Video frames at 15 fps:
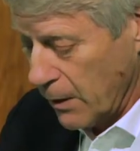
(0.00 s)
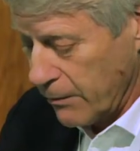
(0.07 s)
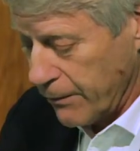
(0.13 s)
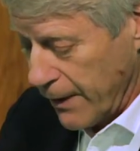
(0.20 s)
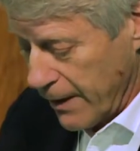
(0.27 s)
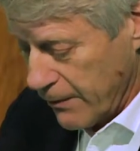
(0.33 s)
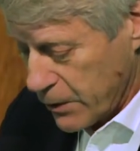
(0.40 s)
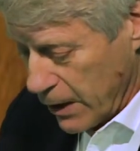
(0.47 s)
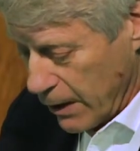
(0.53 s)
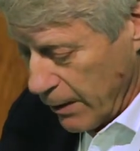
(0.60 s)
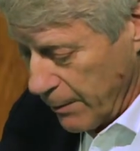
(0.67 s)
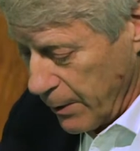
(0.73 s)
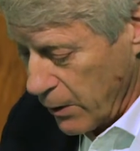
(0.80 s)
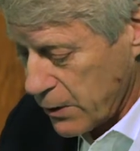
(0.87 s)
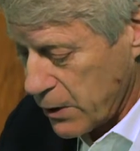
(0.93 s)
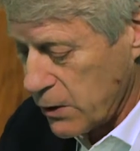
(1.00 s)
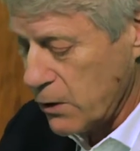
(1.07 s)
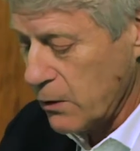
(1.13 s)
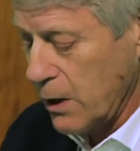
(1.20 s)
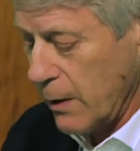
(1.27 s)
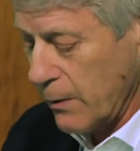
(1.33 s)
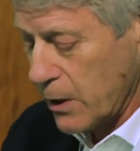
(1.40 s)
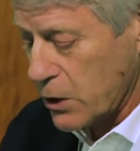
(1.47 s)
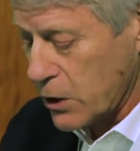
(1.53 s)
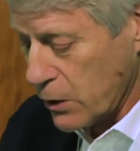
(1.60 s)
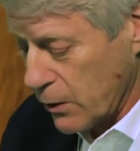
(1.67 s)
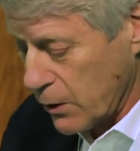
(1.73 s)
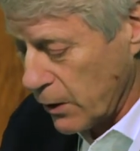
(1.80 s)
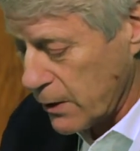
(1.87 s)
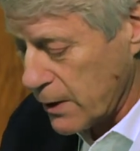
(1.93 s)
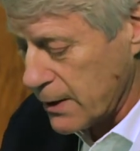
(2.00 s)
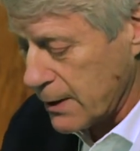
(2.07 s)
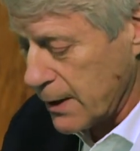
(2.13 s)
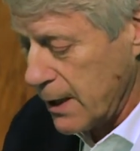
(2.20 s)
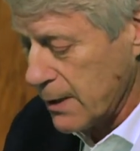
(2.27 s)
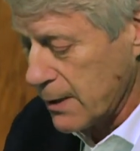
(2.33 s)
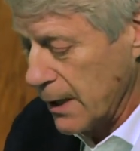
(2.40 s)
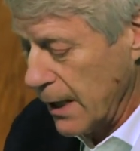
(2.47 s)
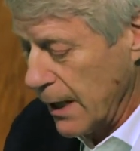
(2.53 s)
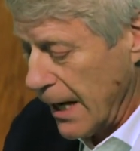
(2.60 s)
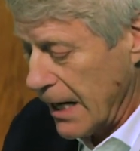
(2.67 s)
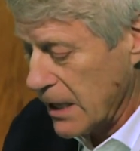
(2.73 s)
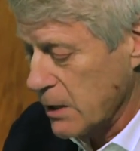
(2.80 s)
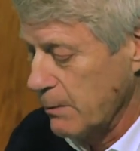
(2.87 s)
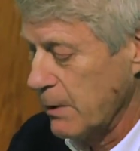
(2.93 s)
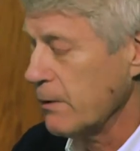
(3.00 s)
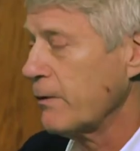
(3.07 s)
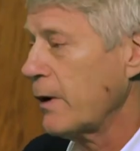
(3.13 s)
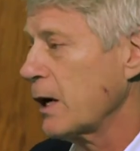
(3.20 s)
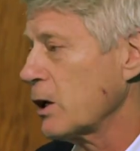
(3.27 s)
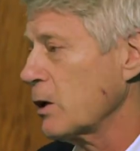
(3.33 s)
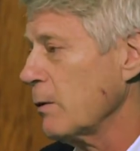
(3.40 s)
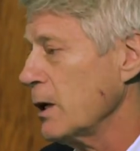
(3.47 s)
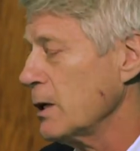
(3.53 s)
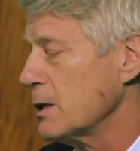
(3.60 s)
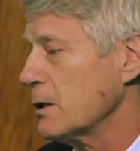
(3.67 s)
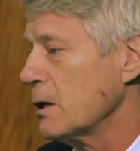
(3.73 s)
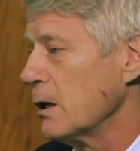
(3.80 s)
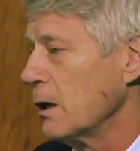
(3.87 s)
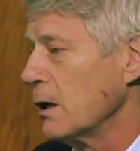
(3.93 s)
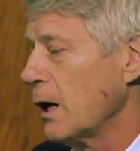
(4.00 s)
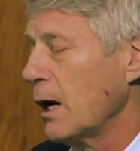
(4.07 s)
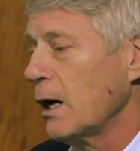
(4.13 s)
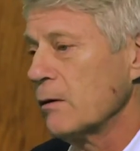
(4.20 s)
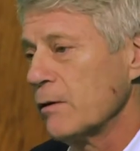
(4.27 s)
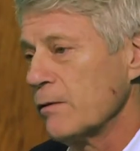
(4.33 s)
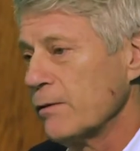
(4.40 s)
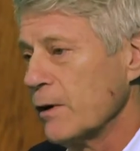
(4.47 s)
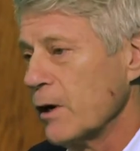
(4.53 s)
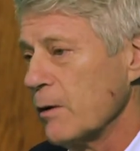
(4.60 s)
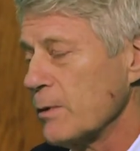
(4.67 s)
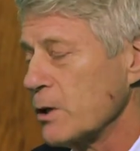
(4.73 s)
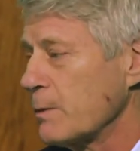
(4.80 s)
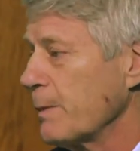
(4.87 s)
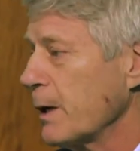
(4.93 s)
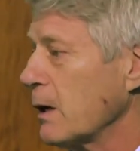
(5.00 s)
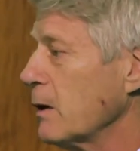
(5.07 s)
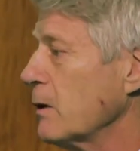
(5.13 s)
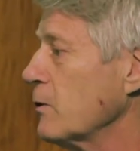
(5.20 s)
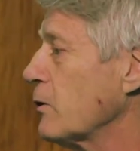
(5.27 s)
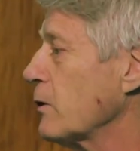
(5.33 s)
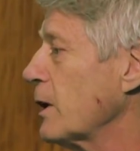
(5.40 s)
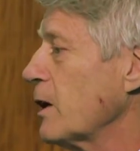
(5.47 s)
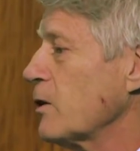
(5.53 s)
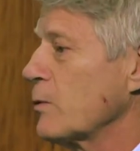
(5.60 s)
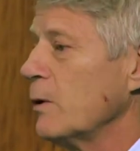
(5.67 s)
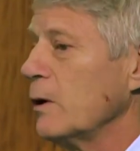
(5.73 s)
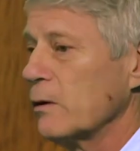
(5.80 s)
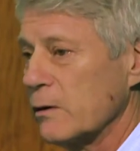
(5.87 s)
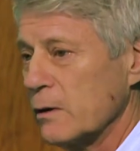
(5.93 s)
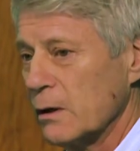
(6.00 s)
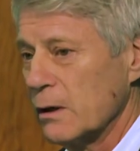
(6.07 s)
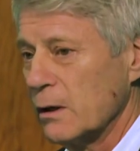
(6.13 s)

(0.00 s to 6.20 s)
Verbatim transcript: Five tower blocks, as you know, in the Chalcots estate had to be evacuated and refurbished because, guess what?